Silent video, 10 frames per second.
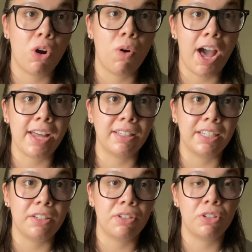at
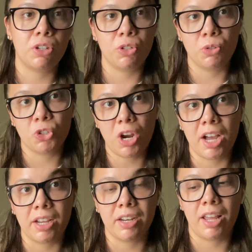least you
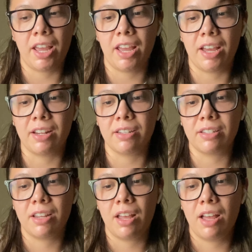tried, and
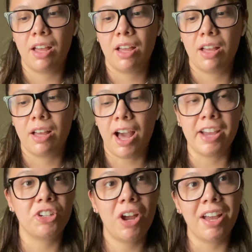I
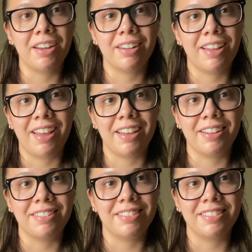tried,
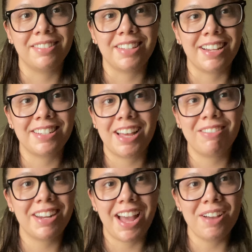and that's how
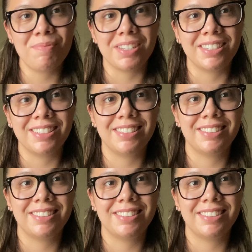it happened.